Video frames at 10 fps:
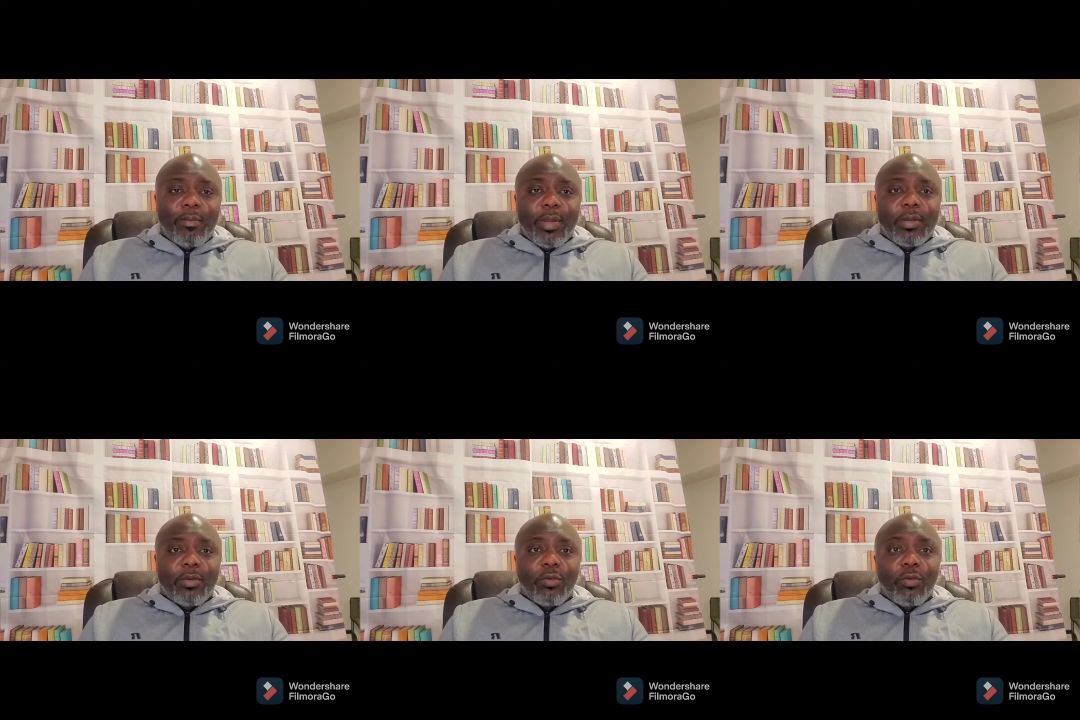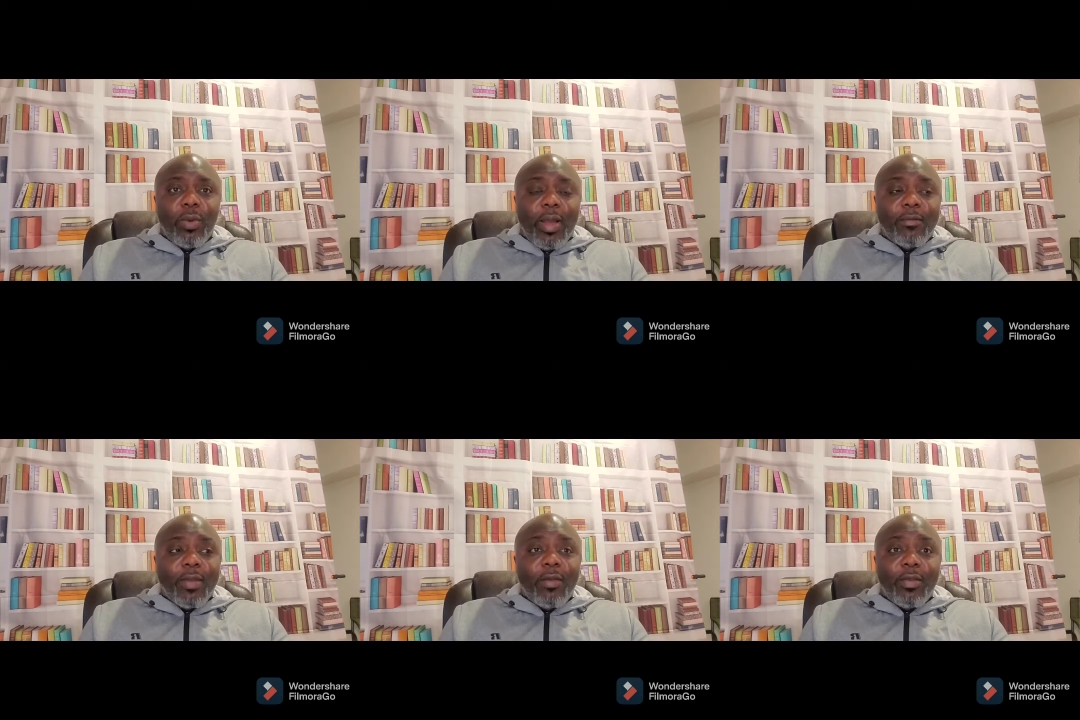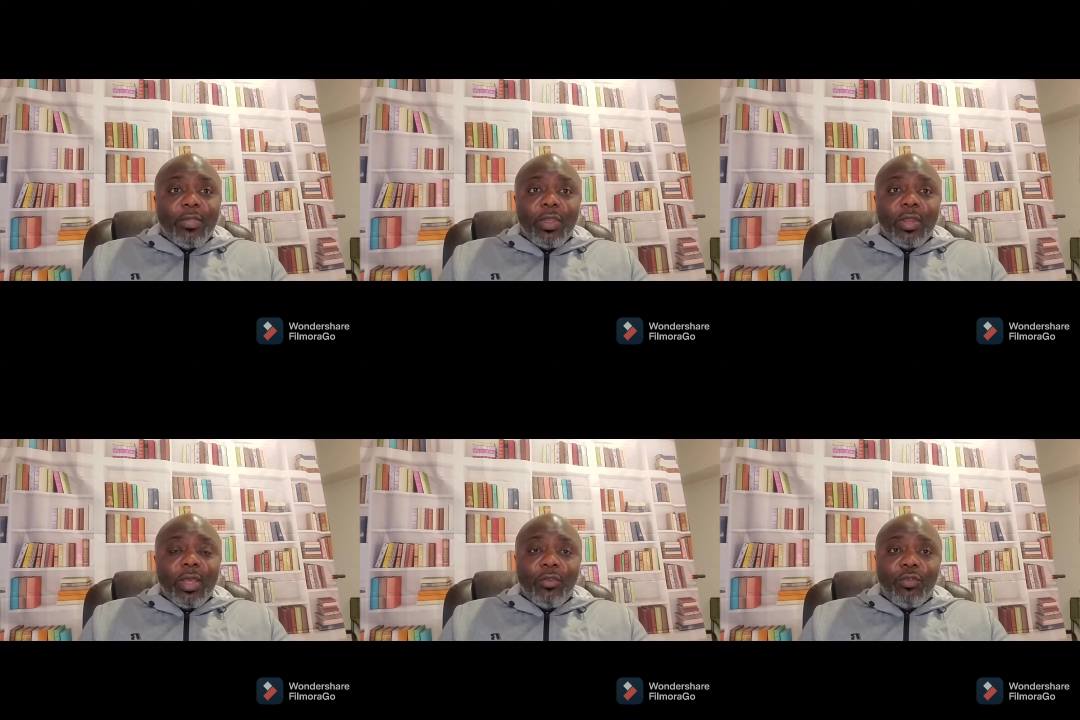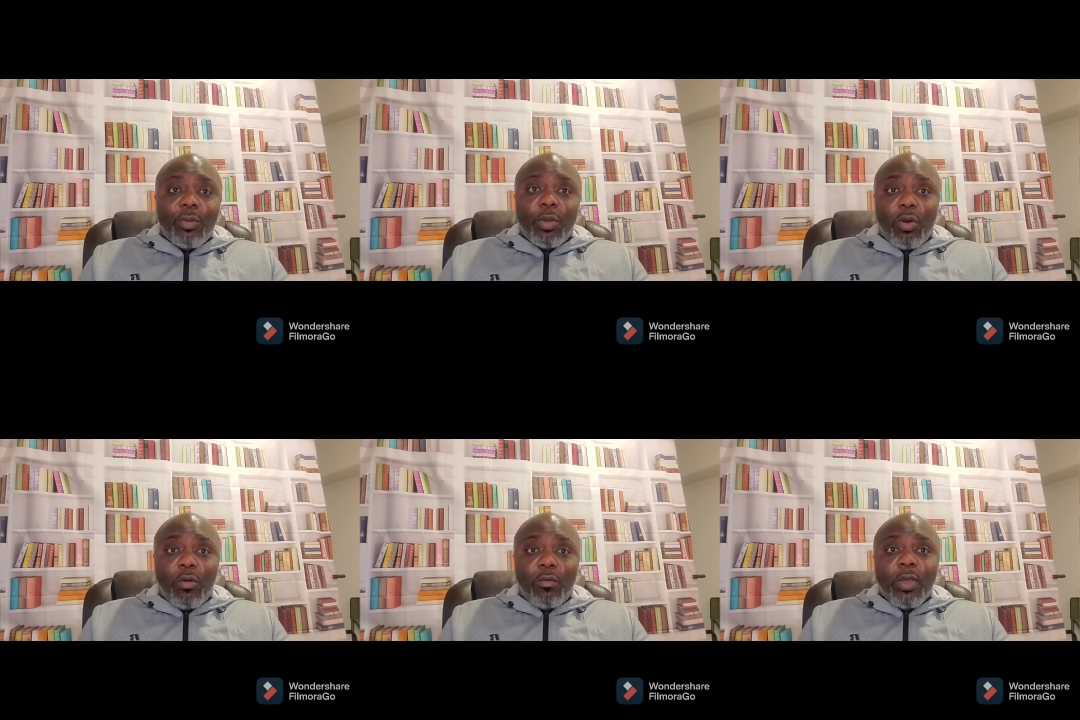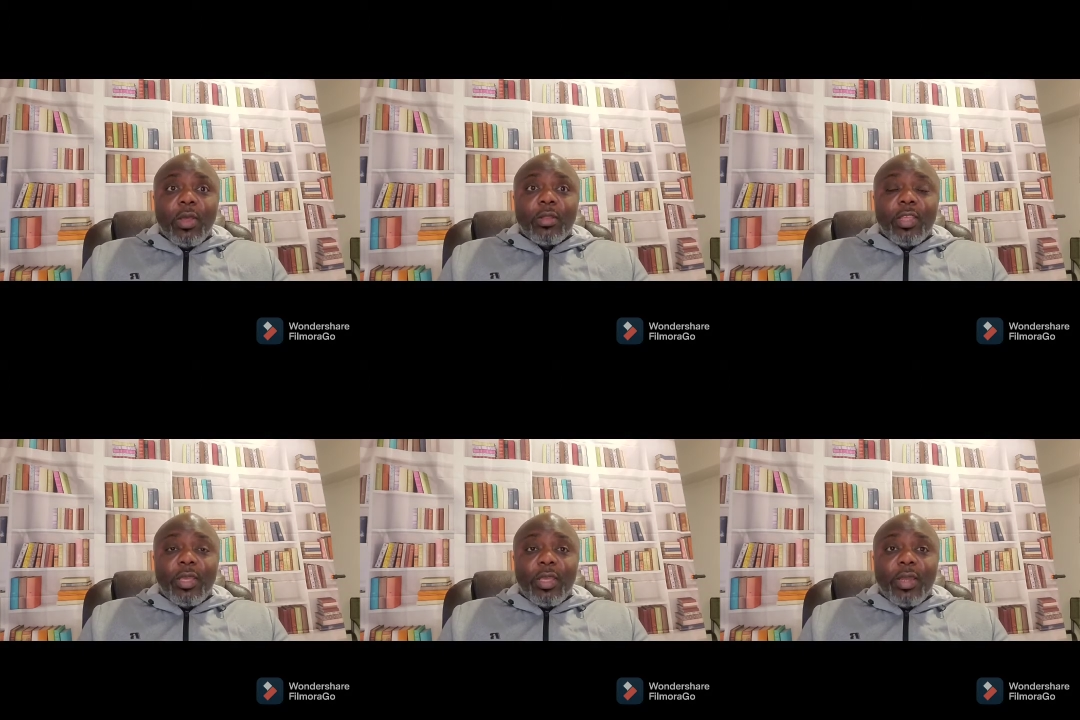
but you have everything they are dreaming of, thinking